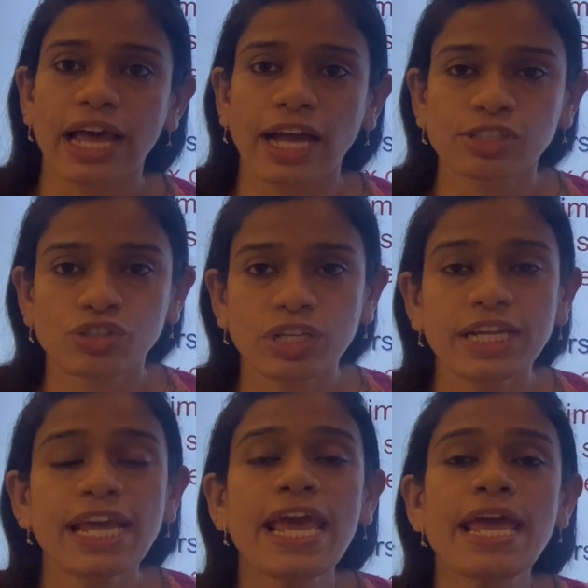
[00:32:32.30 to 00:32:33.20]

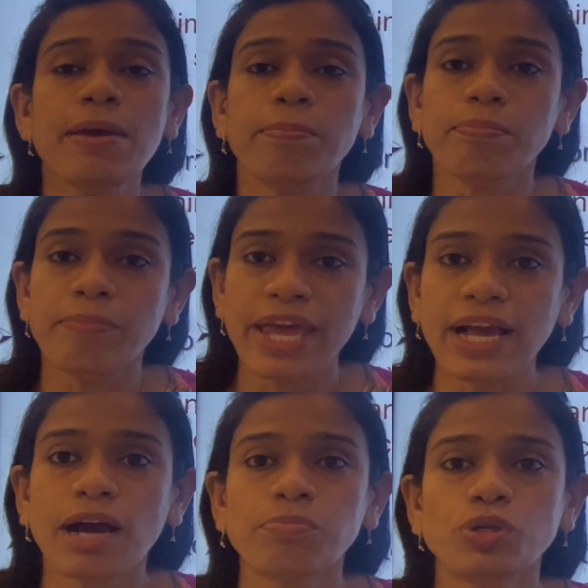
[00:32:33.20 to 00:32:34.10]
actually
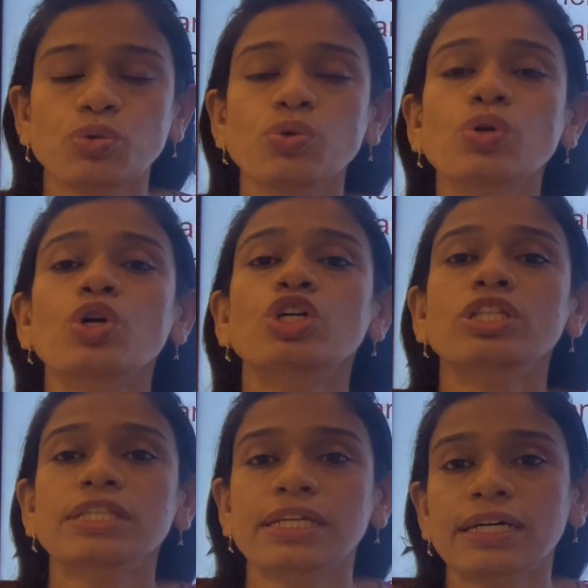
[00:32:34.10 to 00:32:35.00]
make up to
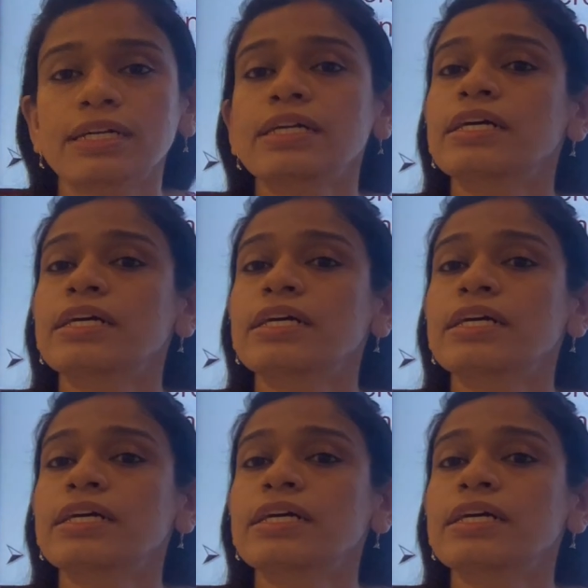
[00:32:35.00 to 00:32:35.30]
the